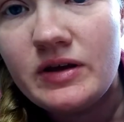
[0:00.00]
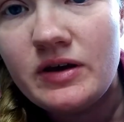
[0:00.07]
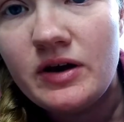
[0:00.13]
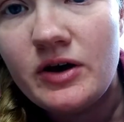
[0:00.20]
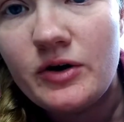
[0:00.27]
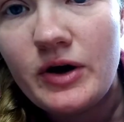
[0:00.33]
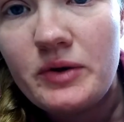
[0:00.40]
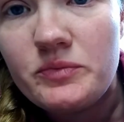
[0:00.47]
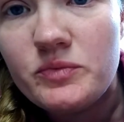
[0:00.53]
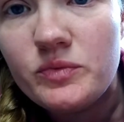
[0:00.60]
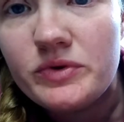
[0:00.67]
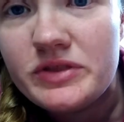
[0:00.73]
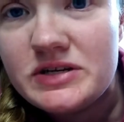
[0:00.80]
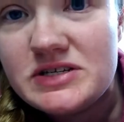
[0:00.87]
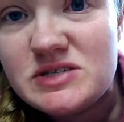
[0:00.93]
Okay, with
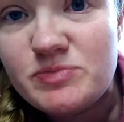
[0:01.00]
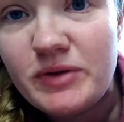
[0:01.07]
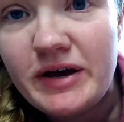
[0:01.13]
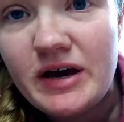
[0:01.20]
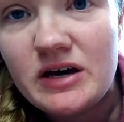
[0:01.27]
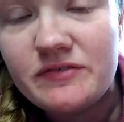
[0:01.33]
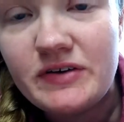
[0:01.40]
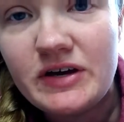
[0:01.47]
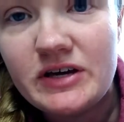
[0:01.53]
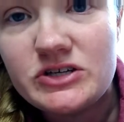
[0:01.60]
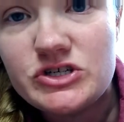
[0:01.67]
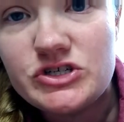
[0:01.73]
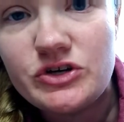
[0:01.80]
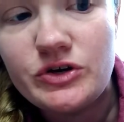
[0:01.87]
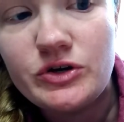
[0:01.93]
the display off, I can
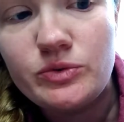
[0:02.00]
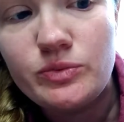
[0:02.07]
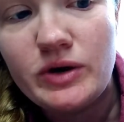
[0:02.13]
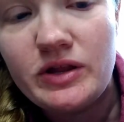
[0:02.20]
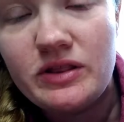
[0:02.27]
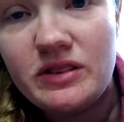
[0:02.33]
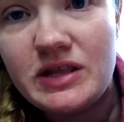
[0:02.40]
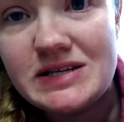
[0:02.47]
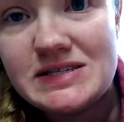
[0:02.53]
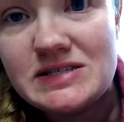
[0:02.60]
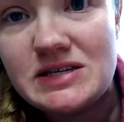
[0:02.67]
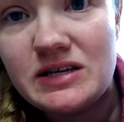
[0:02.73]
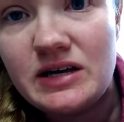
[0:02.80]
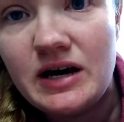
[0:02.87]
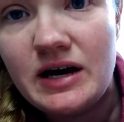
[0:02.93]
show you what this
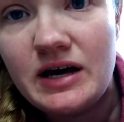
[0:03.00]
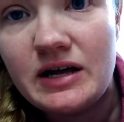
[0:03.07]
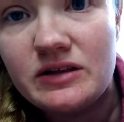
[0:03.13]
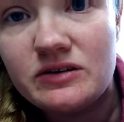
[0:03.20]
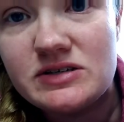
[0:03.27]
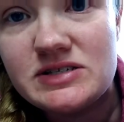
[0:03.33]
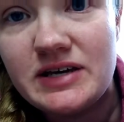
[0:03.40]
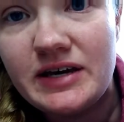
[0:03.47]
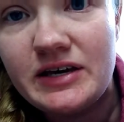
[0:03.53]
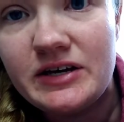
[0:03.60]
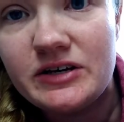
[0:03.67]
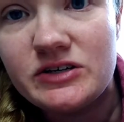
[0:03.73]
looks like here.